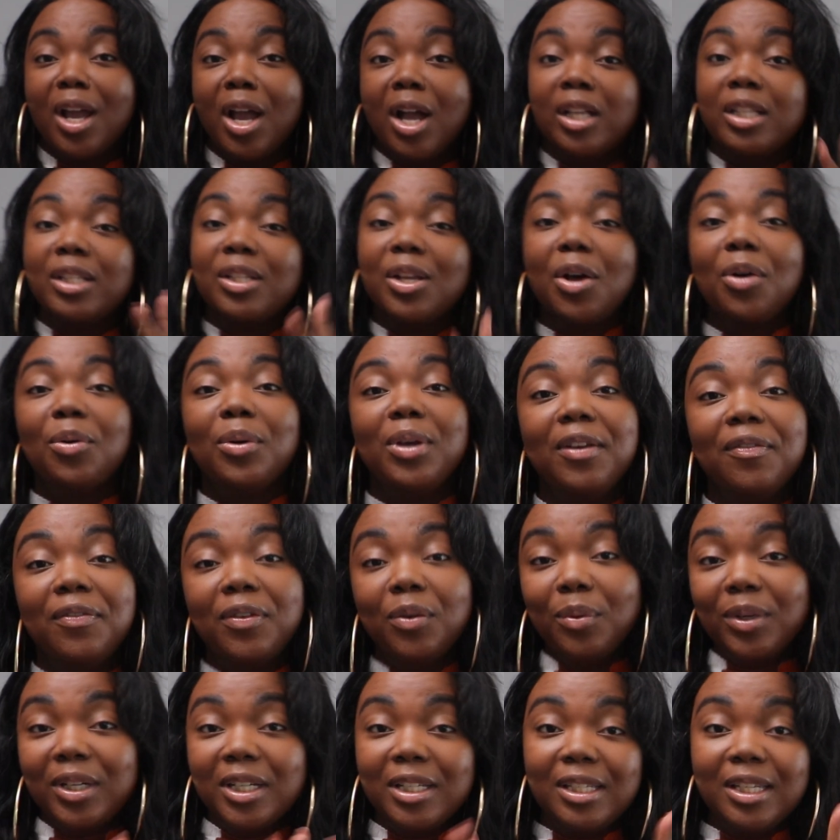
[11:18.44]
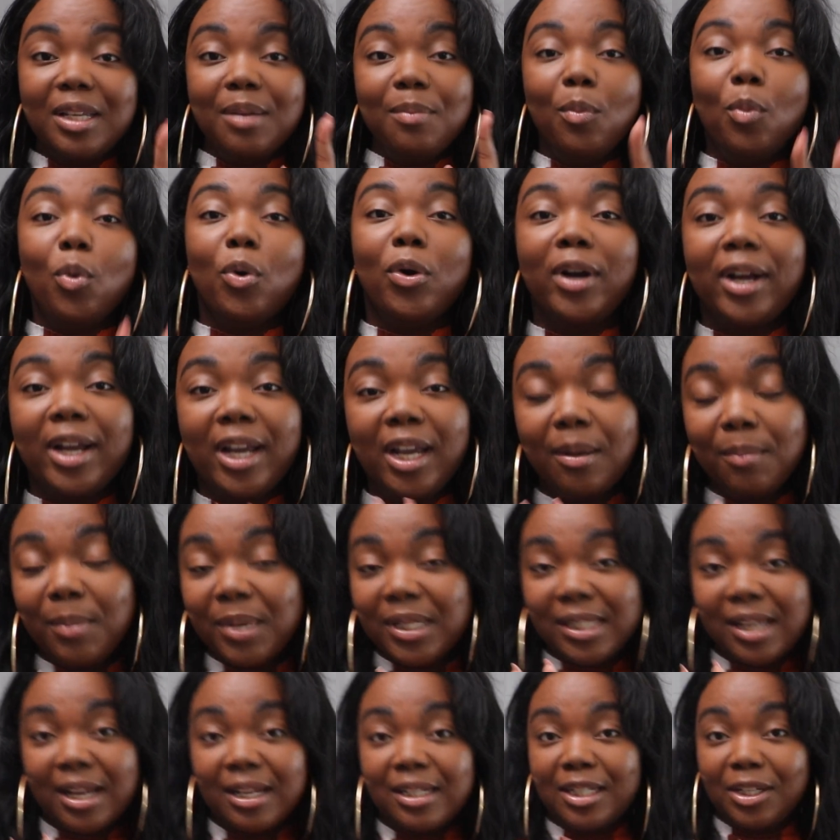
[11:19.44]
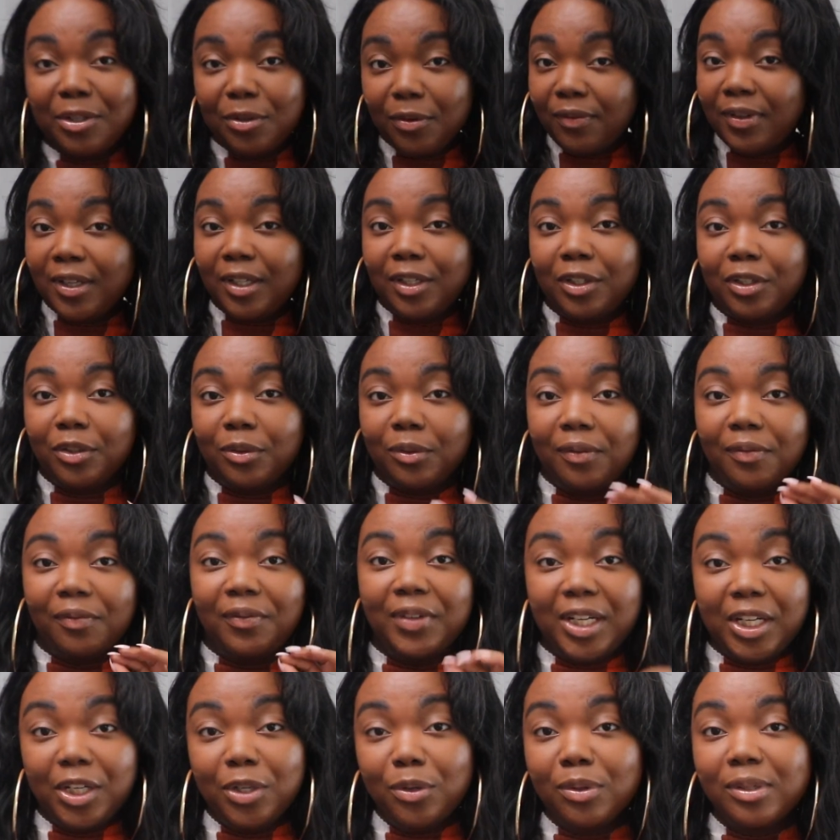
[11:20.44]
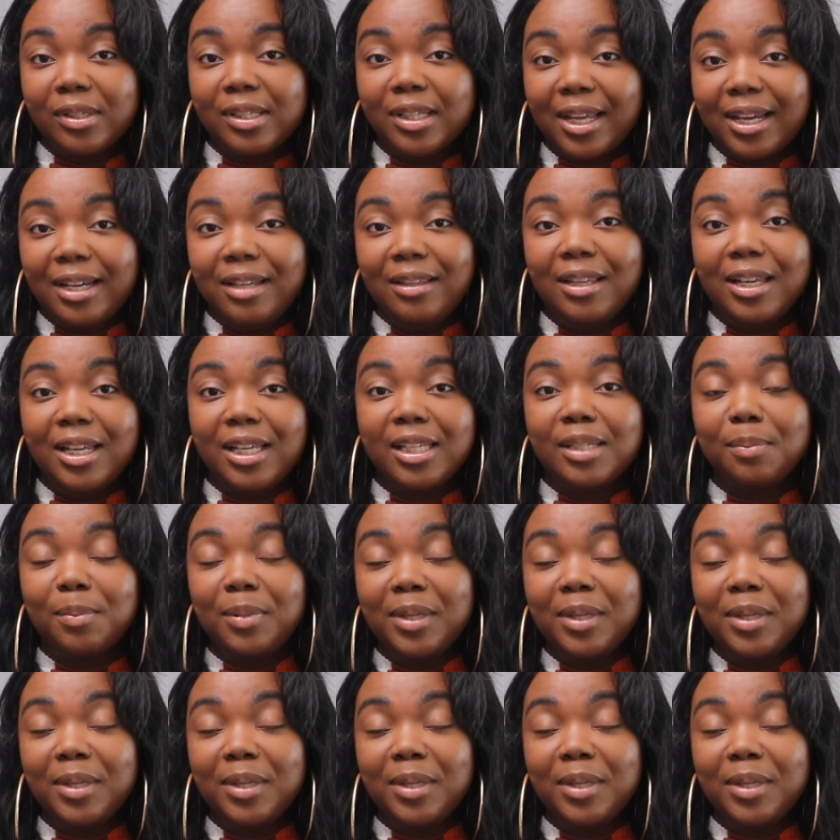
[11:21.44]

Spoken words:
So if you want to see more Amazon deal videos like this,